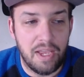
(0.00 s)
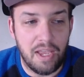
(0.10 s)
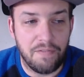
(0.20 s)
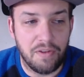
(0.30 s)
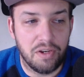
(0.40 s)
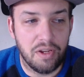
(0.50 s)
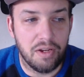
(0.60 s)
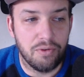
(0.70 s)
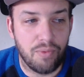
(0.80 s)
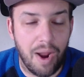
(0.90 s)
If it
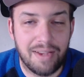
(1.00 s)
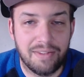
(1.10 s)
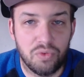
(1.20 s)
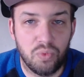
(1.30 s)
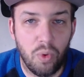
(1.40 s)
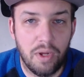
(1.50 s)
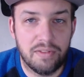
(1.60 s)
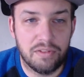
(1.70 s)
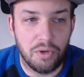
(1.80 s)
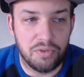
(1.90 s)
rises
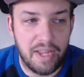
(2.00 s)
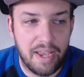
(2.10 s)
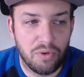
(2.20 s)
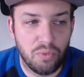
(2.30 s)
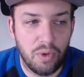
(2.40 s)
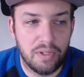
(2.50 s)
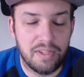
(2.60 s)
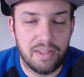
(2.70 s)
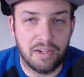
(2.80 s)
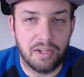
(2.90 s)
once, goes down once,
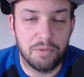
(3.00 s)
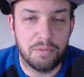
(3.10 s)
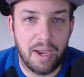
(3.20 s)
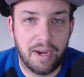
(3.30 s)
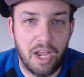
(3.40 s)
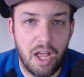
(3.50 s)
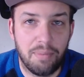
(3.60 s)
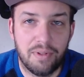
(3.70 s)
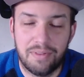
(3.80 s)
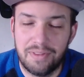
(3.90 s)
and then comes back
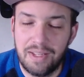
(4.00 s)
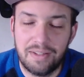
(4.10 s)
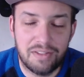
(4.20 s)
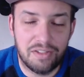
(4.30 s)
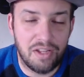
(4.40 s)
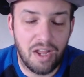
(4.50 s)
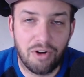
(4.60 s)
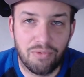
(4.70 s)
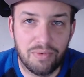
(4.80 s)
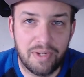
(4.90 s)
up, it's
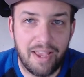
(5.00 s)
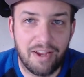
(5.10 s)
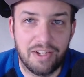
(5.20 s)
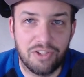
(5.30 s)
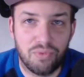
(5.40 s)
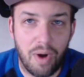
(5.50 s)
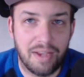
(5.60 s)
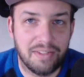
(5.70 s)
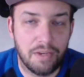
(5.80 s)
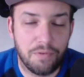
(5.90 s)
not counted as
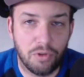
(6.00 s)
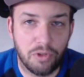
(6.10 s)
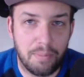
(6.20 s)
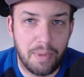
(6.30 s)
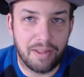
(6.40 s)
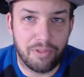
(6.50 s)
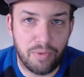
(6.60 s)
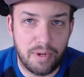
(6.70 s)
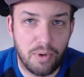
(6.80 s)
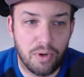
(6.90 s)
rising if you're looking back
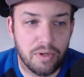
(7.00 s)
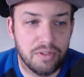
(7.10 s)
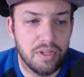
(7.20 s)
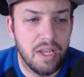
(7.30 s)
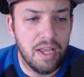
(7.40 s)
three bars.